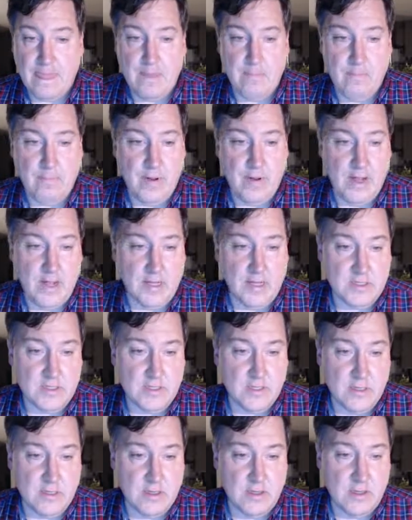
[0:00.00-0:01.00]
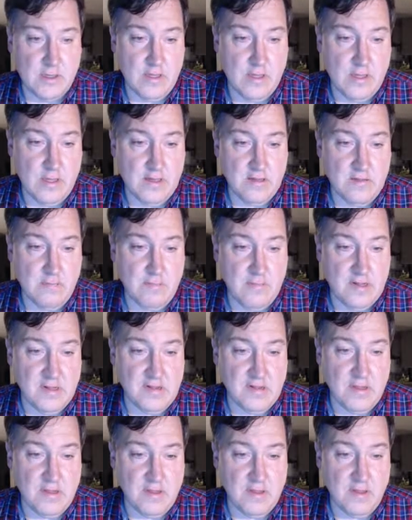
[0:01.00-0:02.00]
but it's
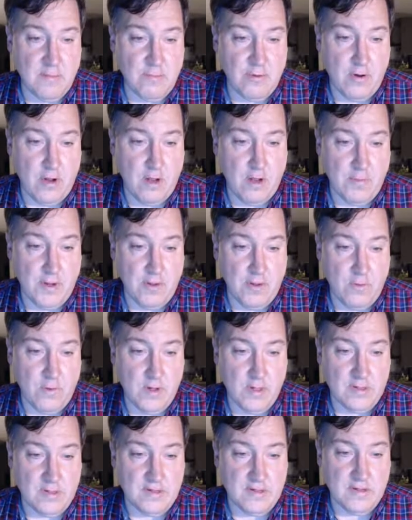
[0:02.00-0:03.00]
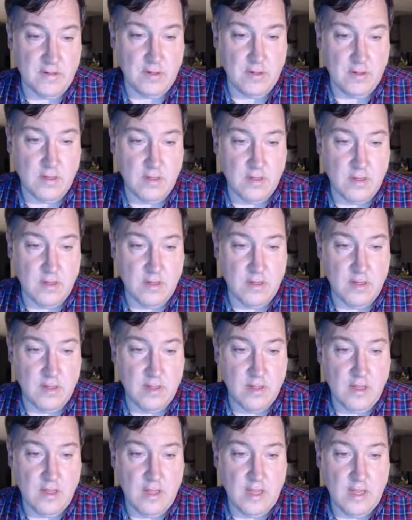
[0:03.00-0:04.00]
missing the prominent ones.
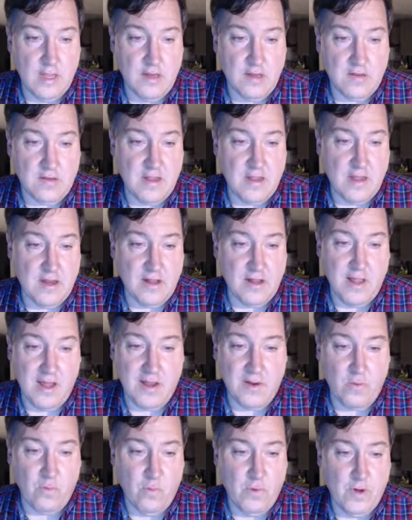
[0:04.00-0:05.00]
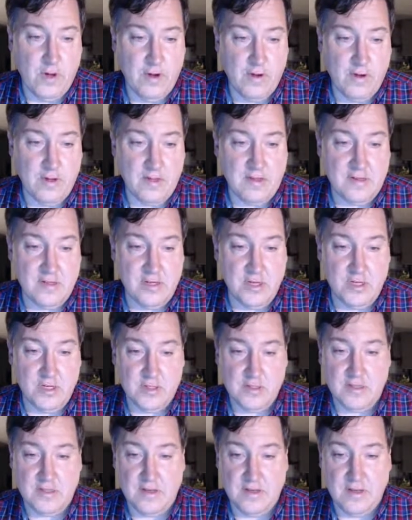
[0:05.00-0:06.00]
And it's got a lot of weird
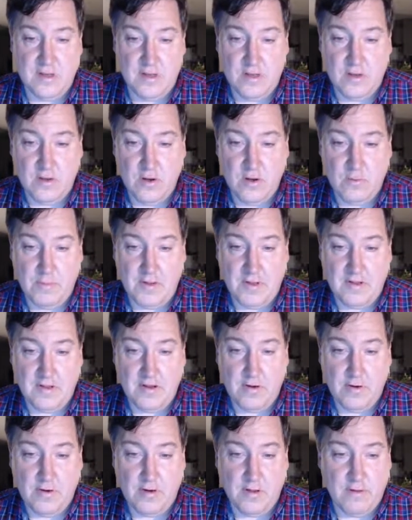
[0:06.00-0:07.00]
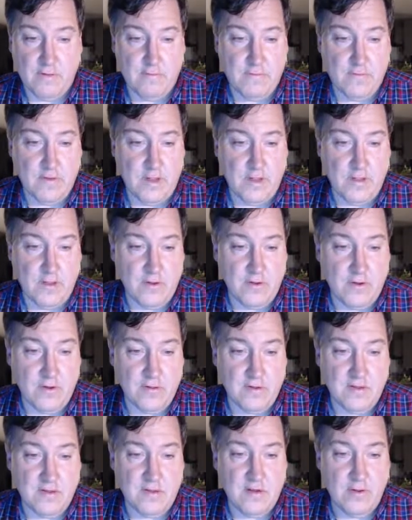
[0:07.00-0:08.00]
exchanges that nobody's heard of, and they're
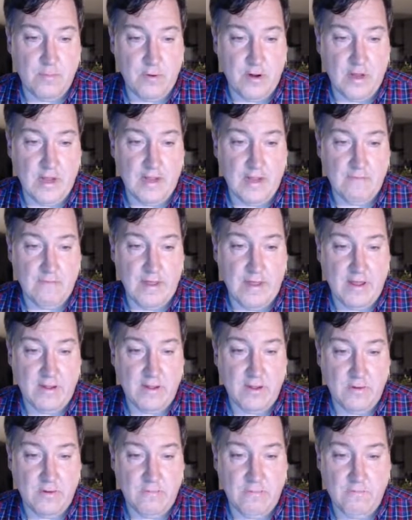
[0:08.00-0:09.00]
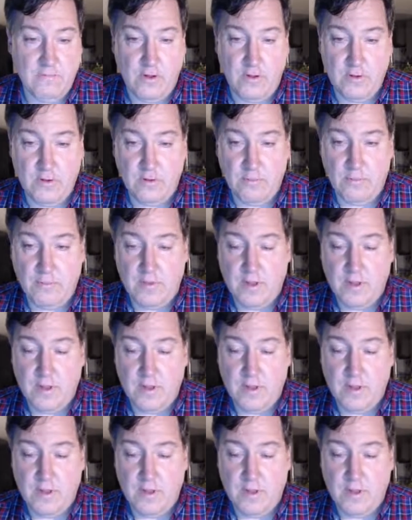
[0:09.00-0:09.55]
super high volume.